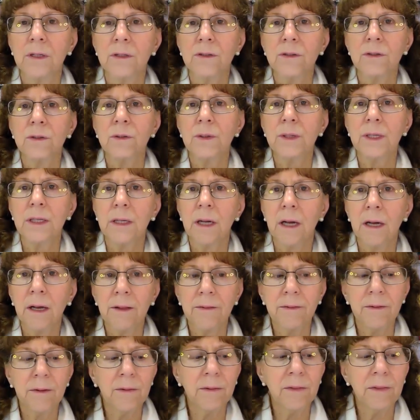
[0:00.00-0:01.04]
to it
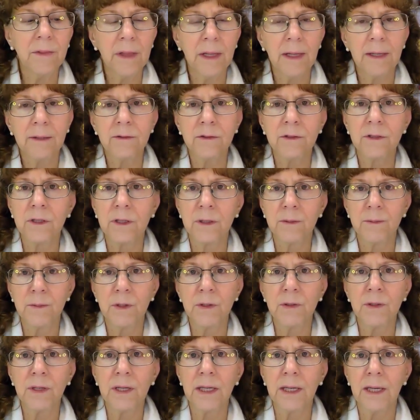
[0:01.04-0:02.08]
other than to
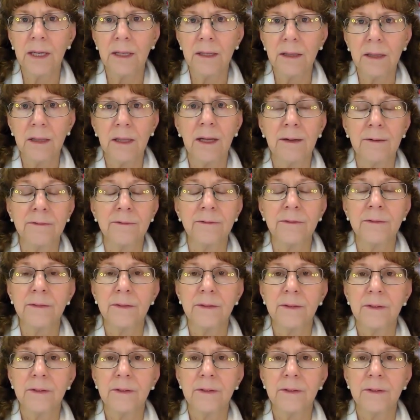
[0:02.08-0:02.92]
communicate love,